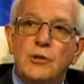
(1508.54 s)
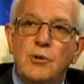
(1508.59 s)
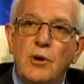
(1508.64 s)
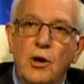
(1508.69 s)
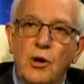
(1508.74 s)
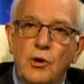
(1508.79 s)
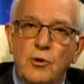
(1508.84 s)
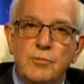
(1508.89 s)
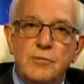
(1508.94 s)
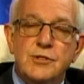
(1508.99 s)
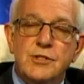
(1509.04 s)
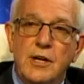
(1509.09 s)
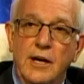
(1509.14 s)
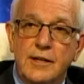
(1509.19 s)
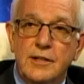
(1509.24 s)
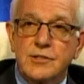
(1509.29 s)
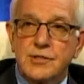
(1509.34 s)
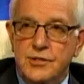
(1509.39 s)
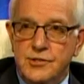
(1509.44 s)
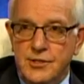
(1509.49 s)
homes, not
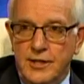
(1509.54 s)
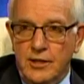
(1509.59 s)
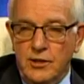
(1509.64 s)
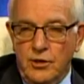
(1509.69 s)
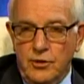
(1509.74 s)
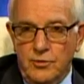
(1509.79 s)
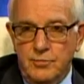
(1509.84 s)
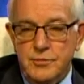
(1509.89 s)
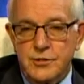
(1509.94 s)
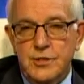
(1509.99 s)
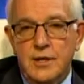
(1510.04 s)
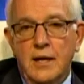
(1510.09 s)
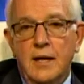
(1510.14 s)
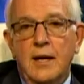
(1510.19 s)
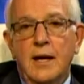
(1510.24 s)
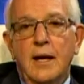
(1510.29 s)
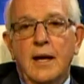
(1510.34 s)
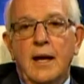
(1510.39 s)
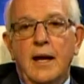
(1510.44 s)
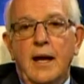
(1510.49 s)
existing homes.
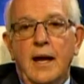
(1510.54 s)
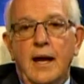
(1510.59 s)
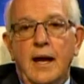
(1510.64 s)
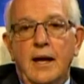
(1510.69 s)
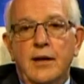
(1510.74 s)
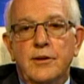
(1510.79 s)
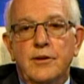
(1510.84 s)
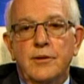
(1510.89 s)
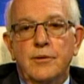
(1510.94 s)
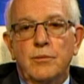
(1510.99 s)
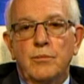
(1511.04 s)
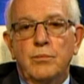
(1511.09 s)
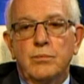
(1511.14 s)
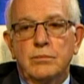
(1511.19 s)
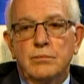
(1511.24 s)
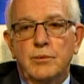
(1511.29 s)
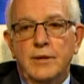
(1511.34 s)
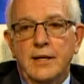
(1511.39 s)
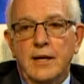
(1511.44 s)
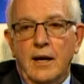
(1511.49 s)
And
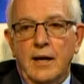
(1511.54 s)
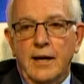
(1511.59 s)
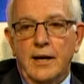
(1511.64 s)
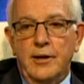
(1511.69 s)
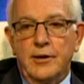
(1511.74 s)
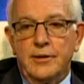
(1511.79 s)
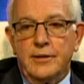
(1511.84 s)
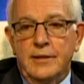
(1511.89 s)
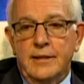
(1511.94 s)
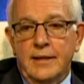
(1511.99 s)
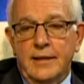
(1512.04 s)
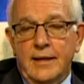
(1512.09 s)
we hired